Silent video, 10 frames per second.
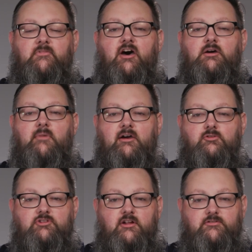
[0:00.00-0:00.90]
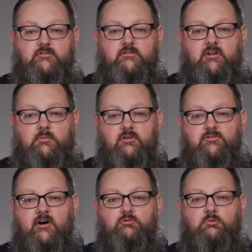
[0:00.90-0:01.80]
Hi, I'm Michael Johnston. I'm the
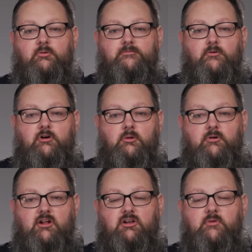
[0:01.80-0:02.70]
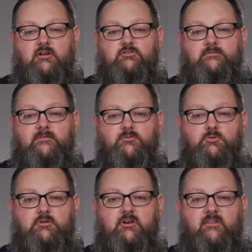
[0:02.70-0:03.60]
software portfolio product manager for
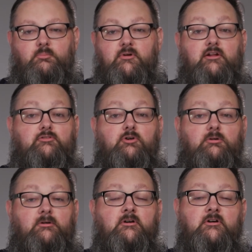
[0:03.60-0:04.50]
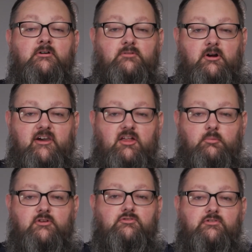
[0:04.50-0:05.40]
Fluke and the product owner for our
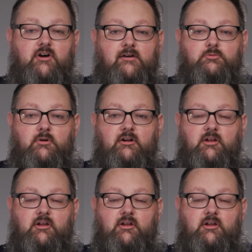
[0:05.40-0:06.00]
calibration software.